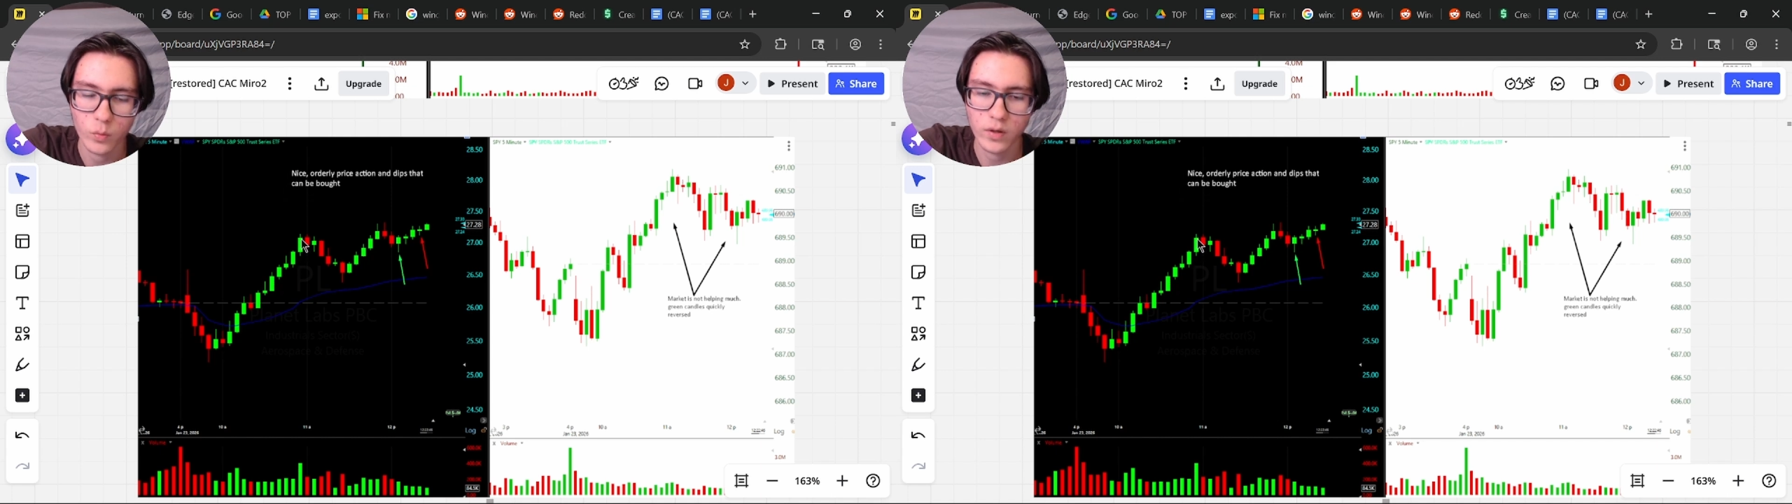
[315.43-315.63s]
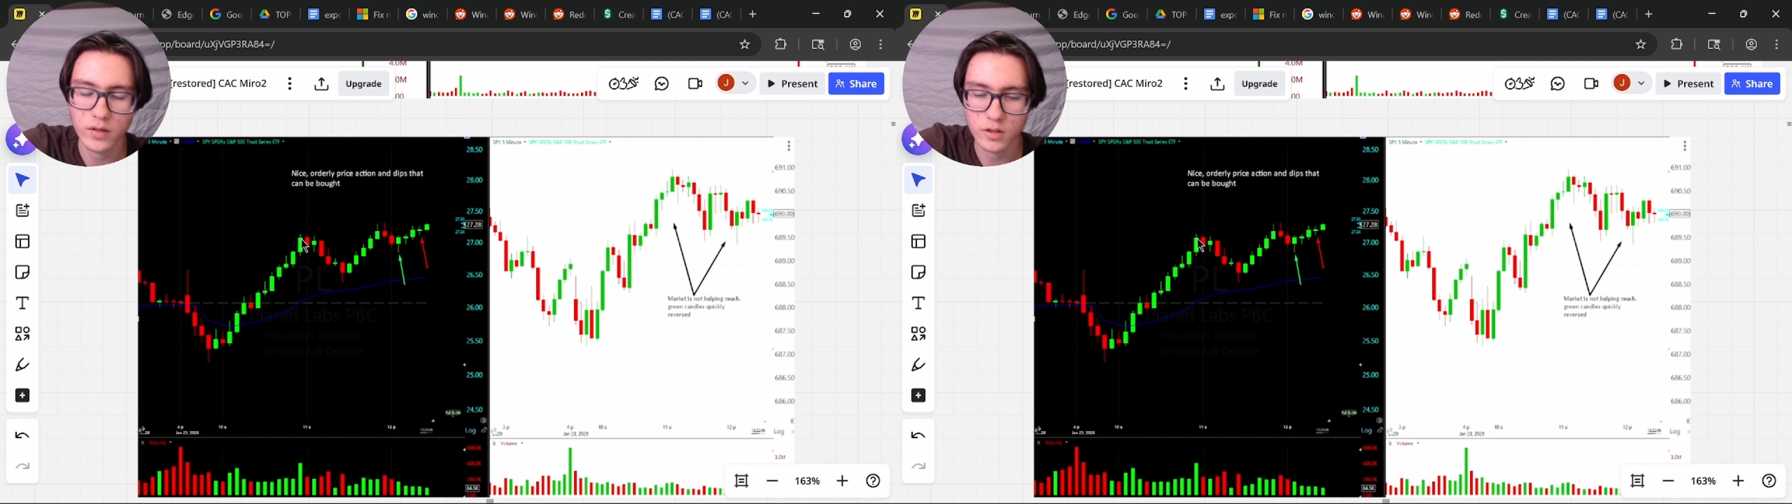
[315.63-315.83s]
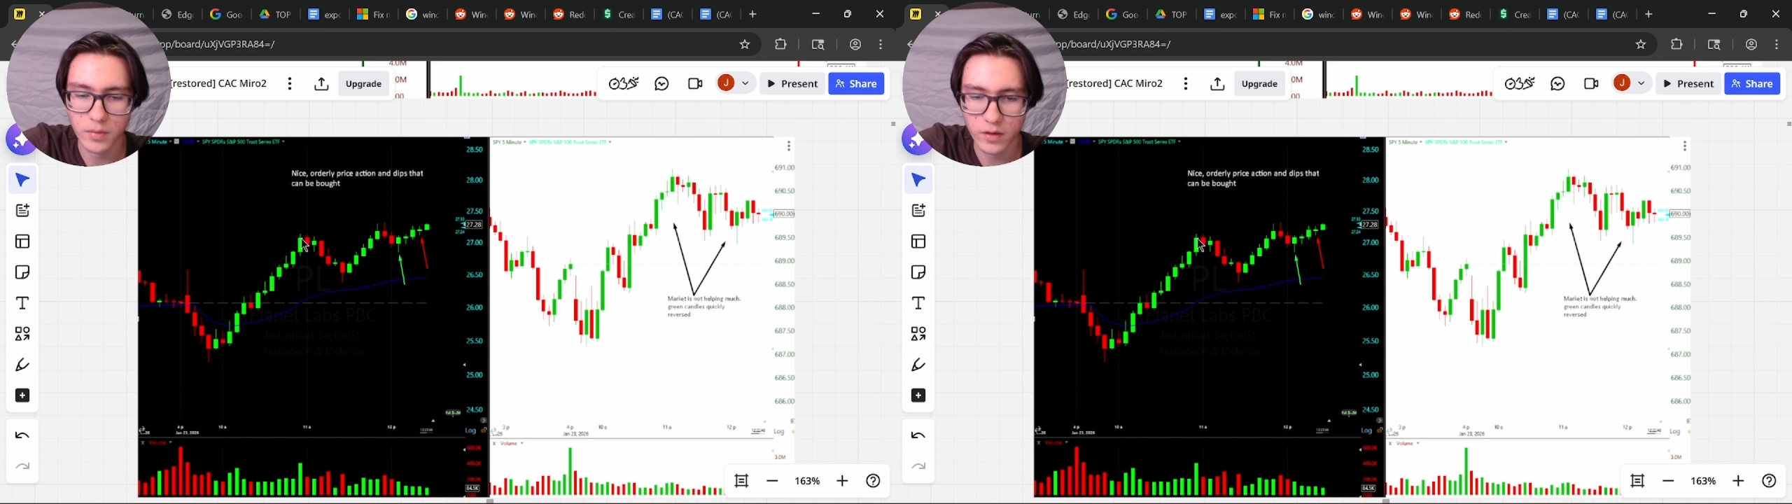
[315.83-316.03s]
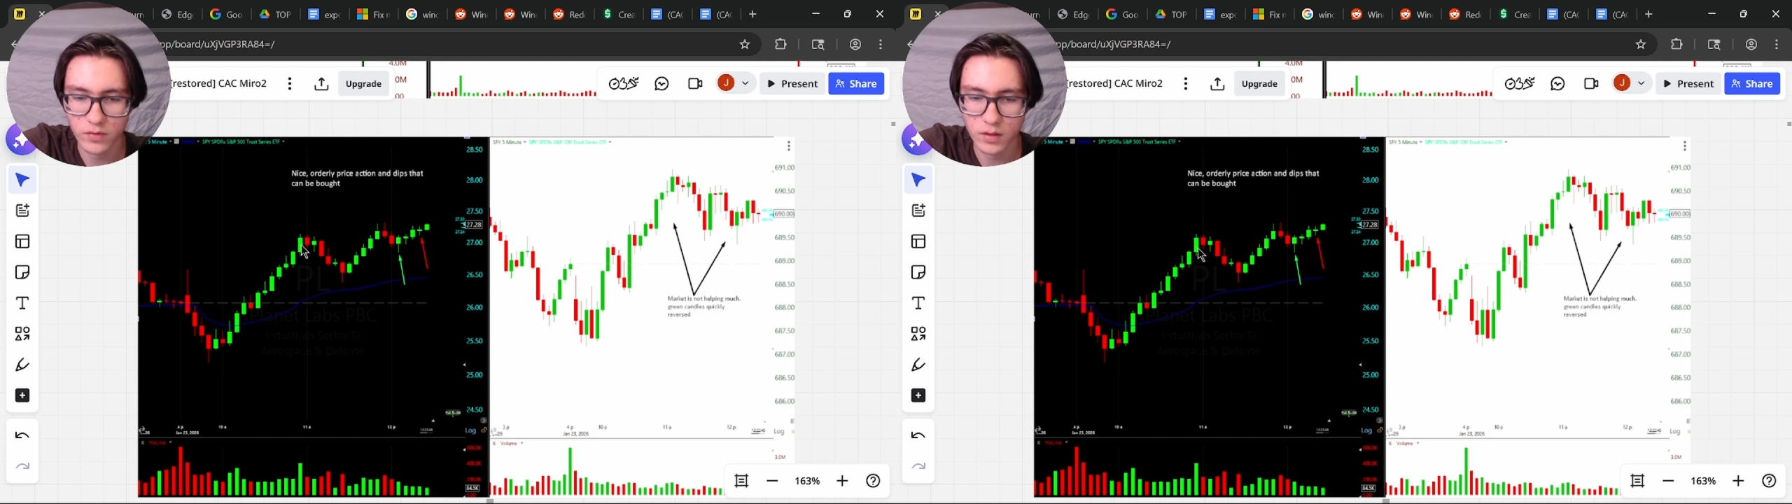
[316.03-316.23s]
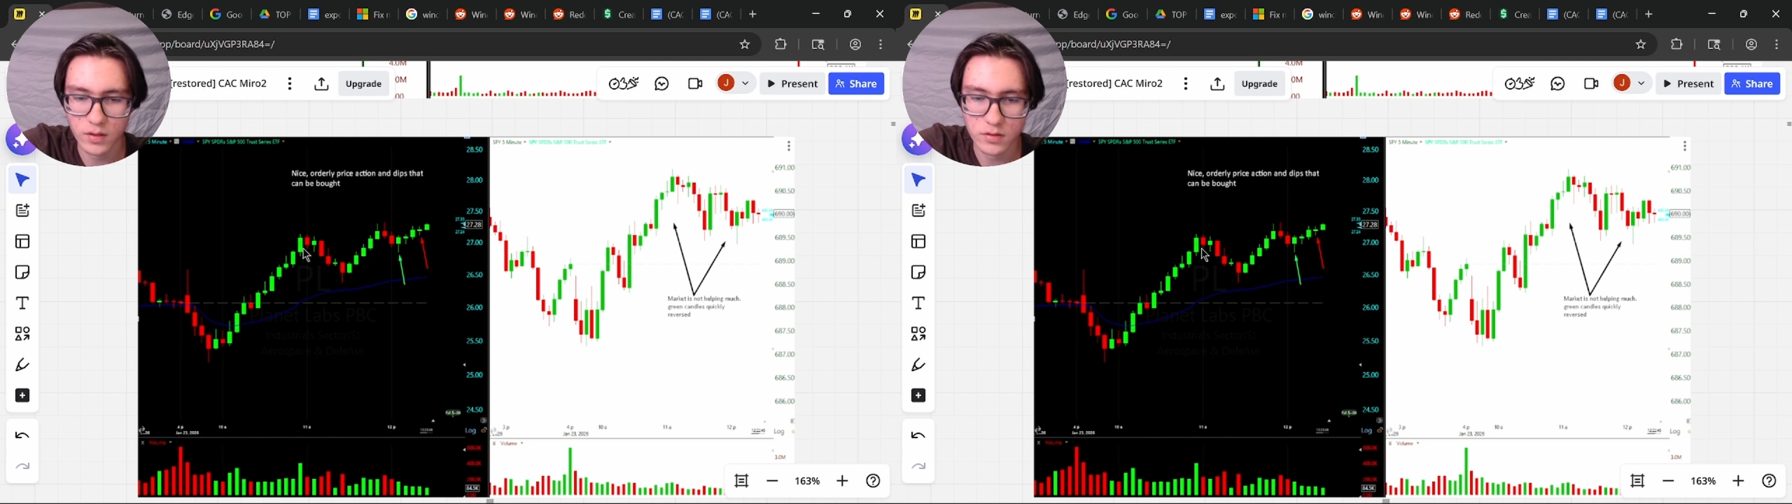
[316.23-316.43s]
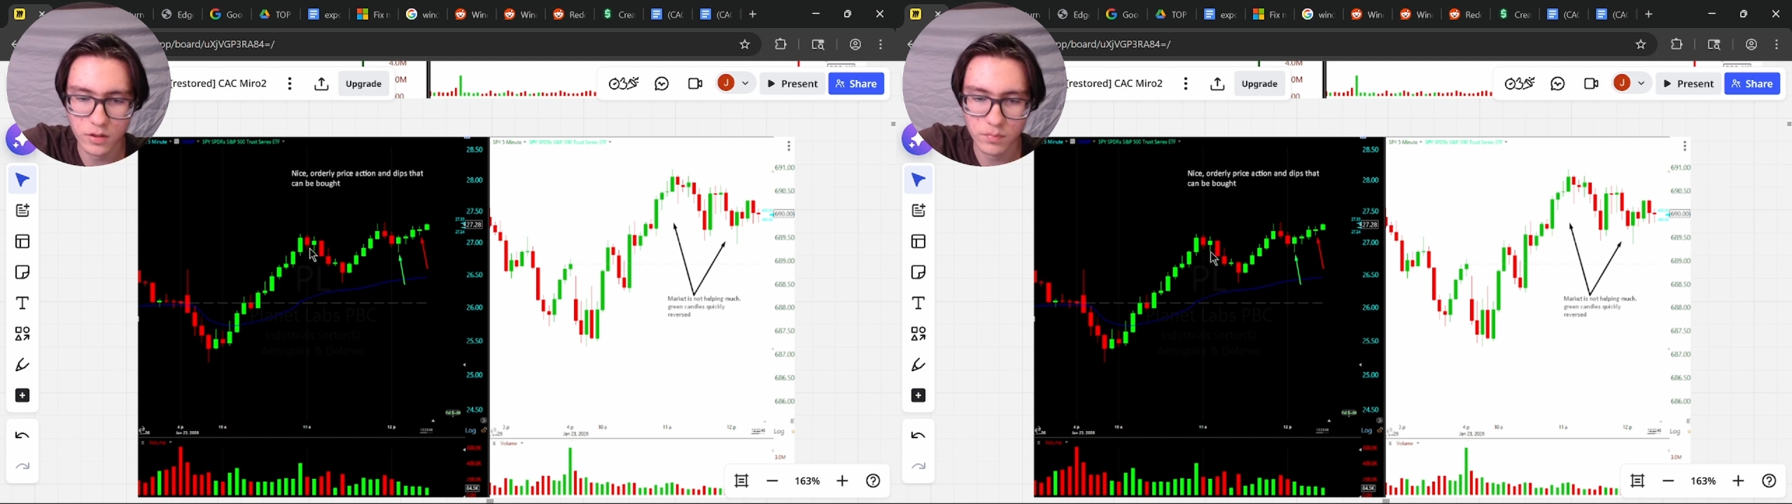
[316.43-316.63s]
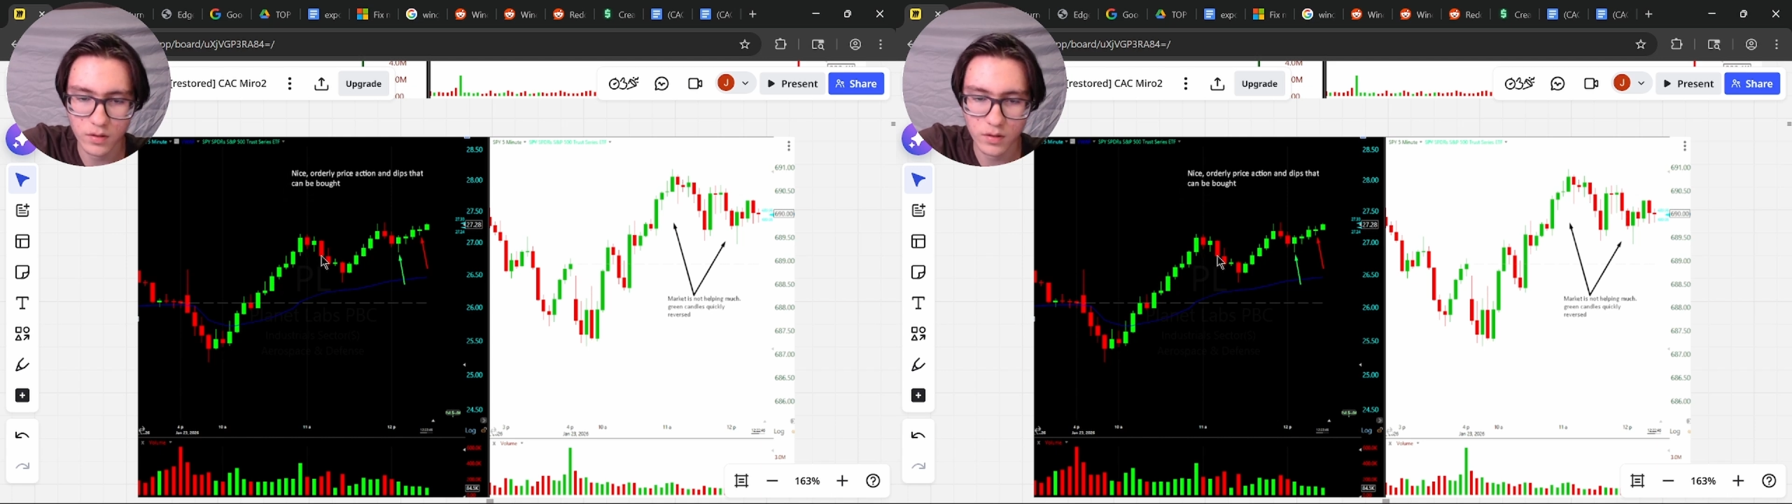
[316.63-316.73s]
We end up having a dip